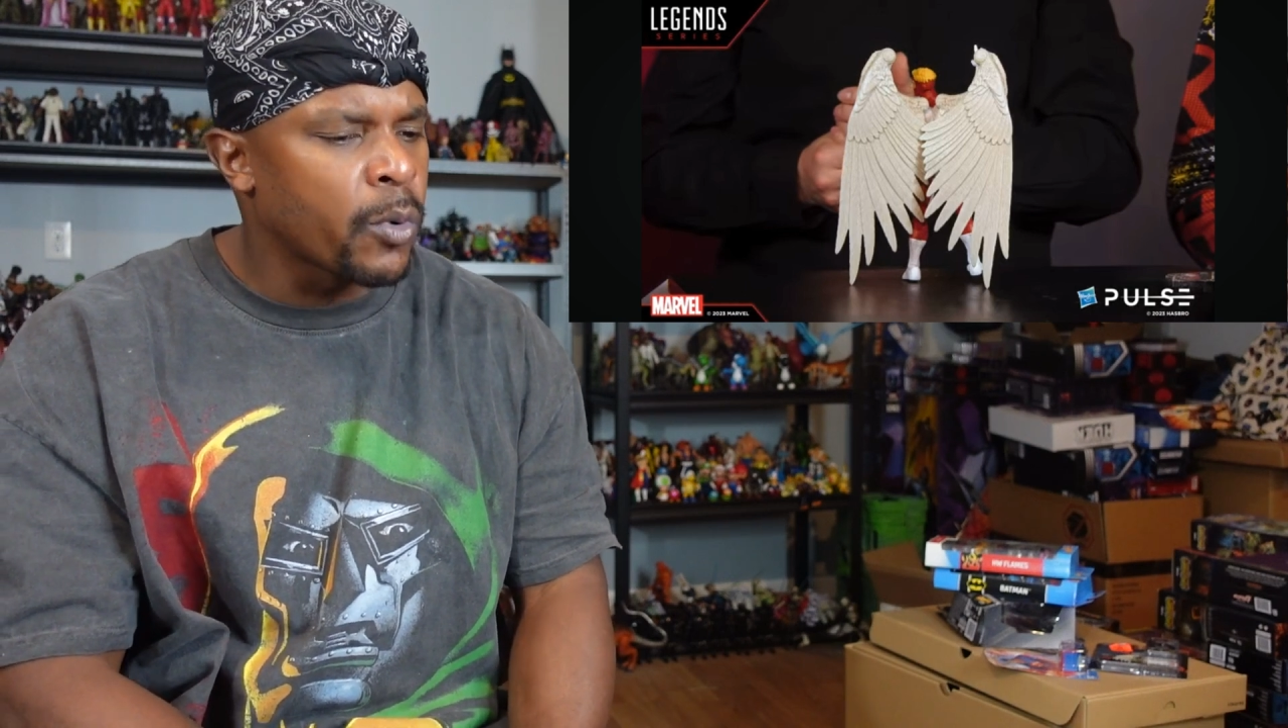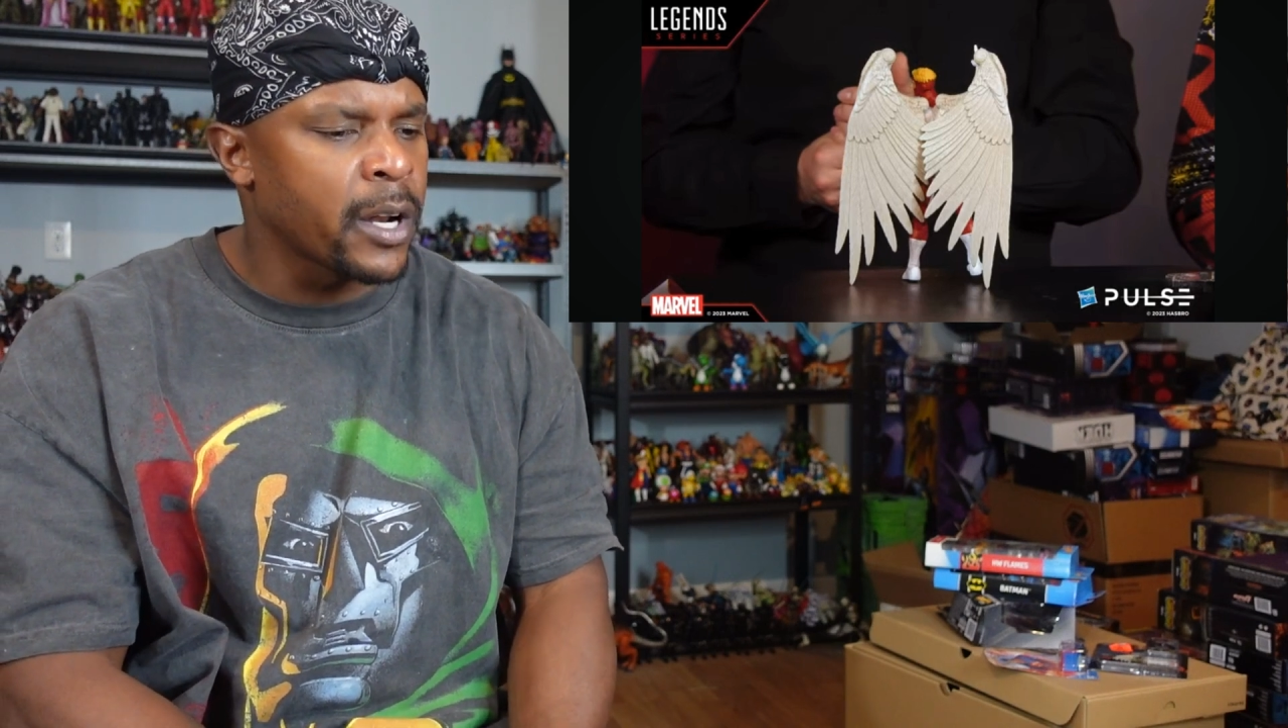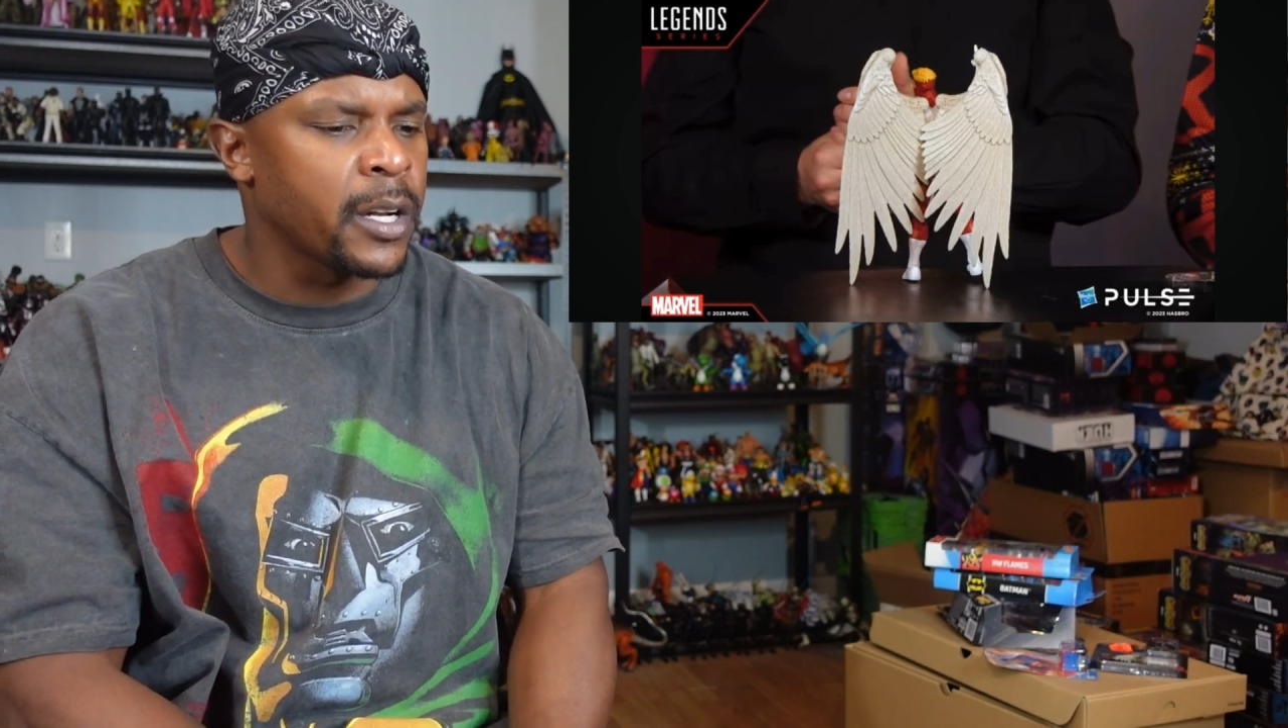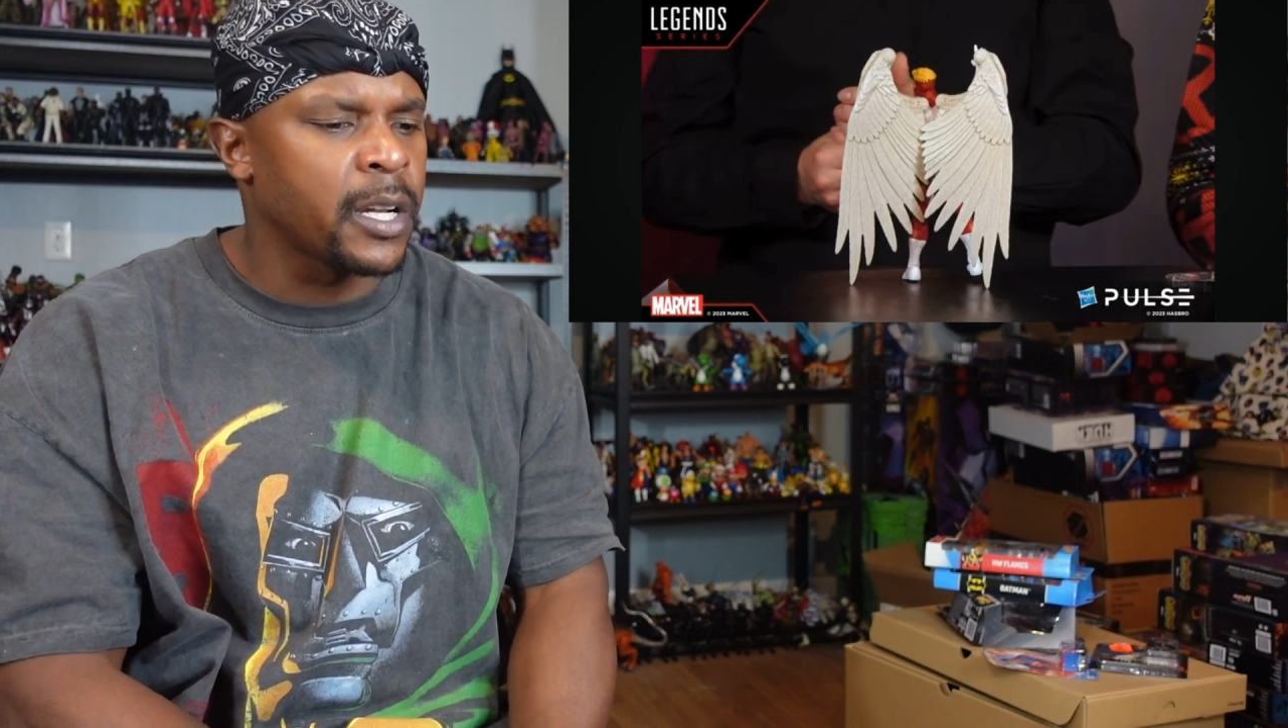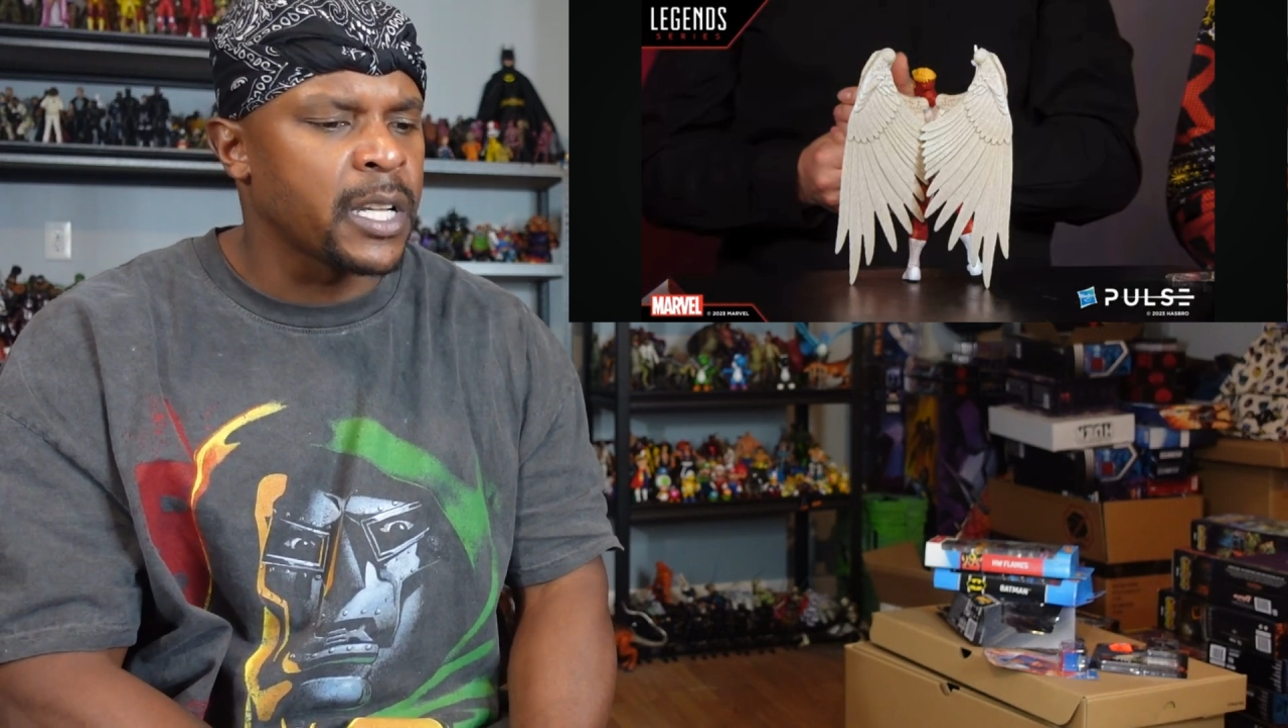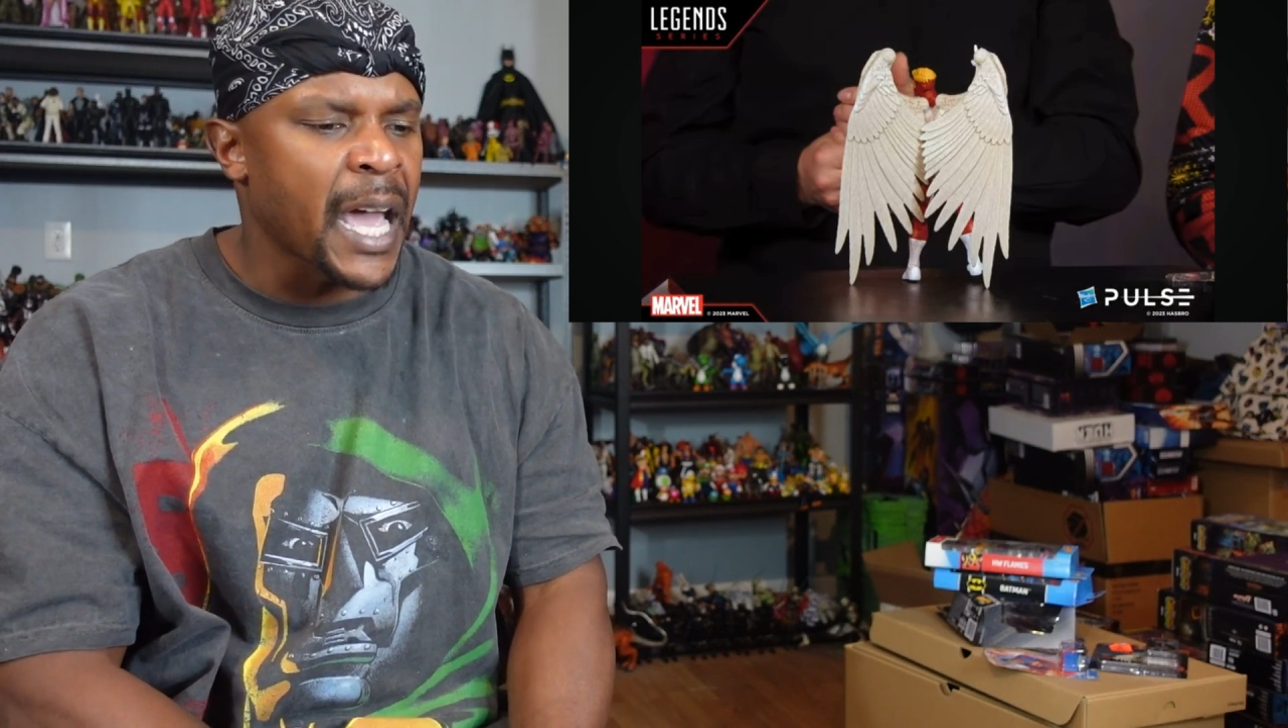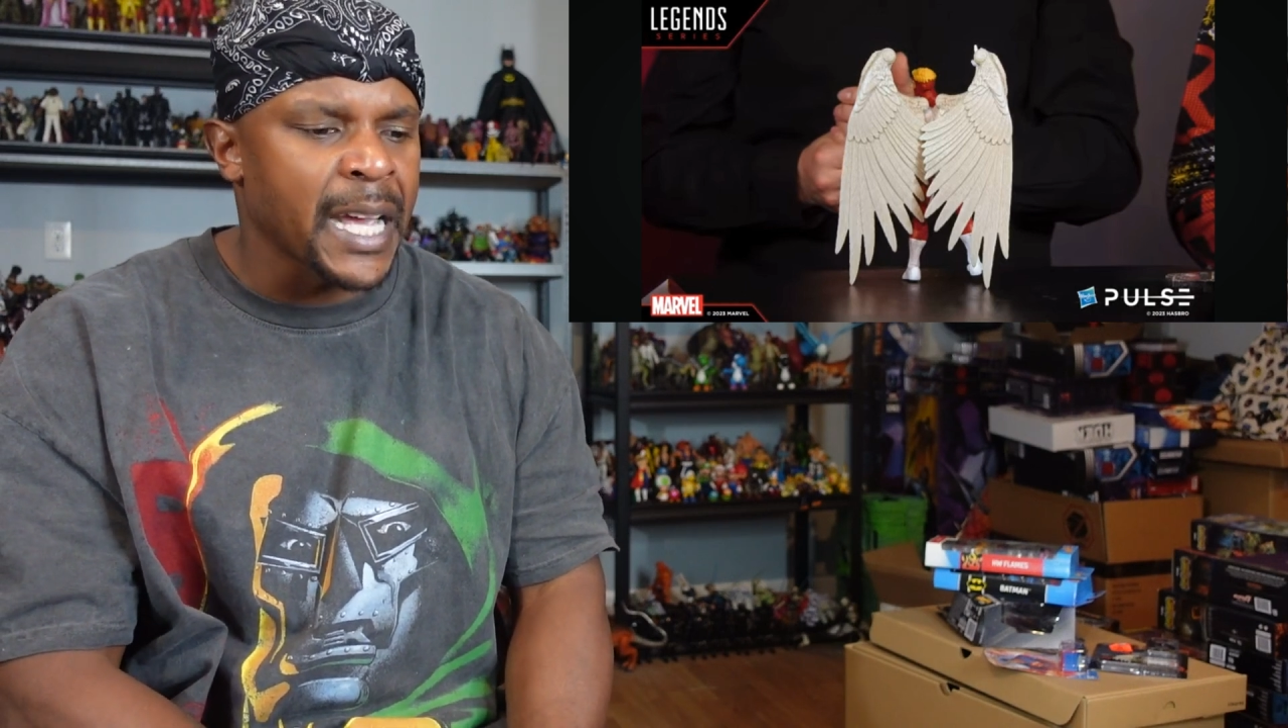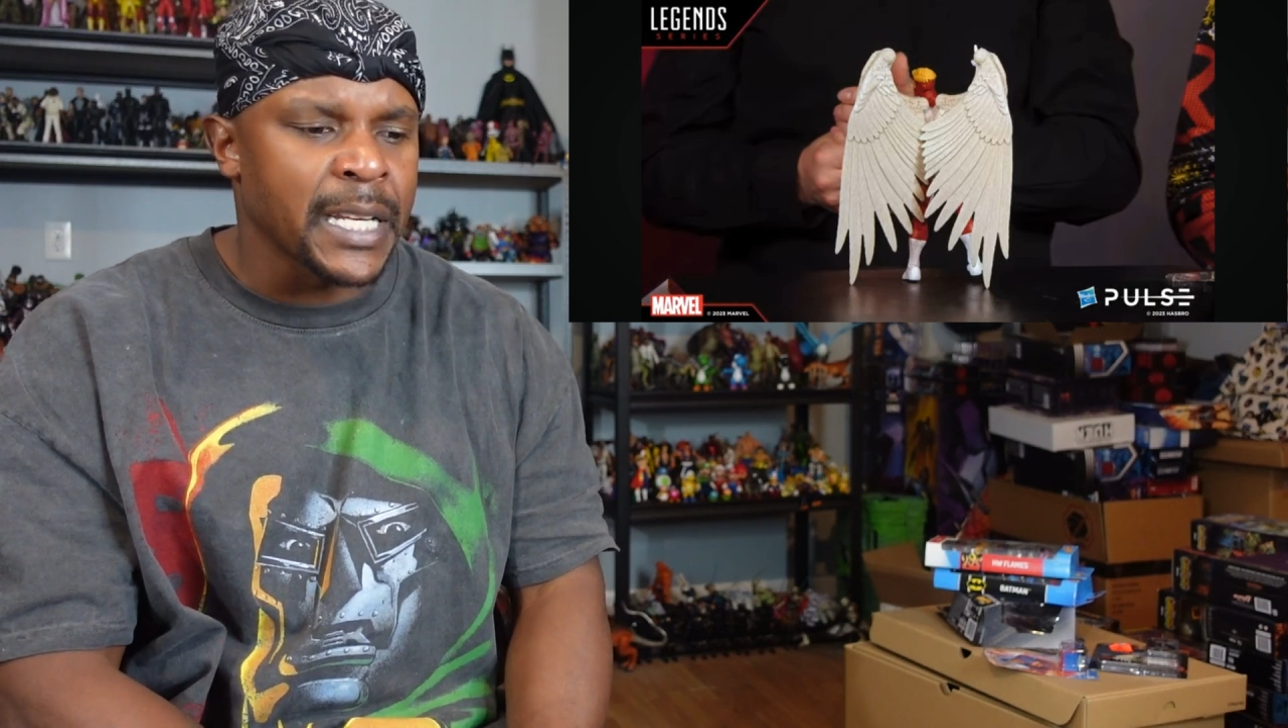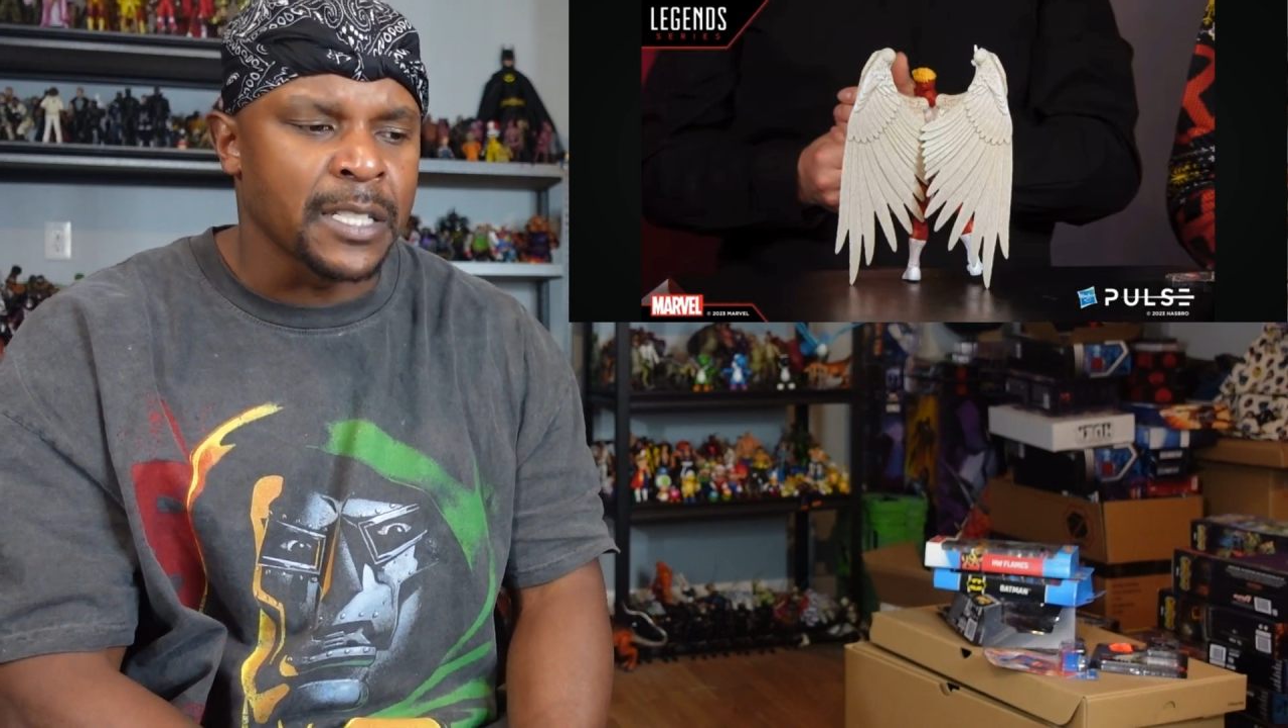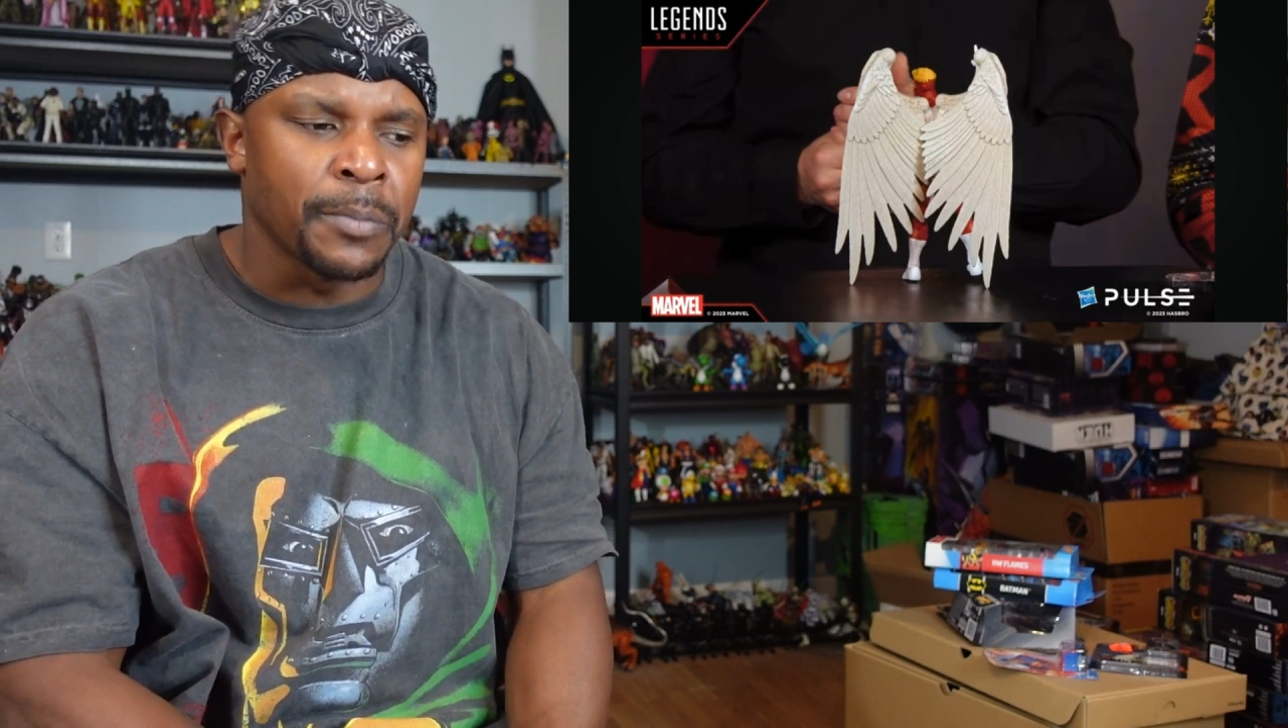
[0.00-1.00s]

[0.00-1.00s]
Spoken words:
wearing it in the 90s,